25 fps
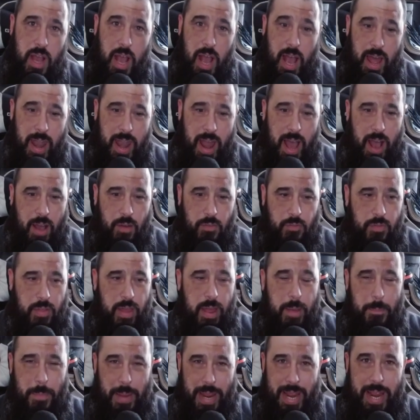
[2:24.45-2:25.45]
and have
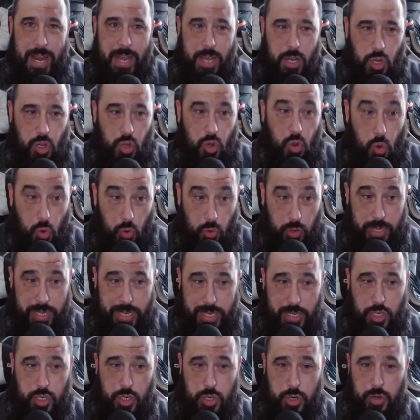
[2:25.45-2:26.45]
them in your
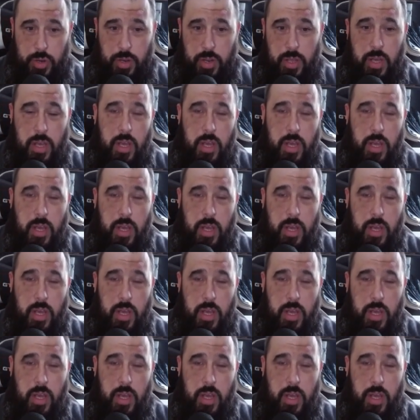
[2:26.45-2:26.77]
legion,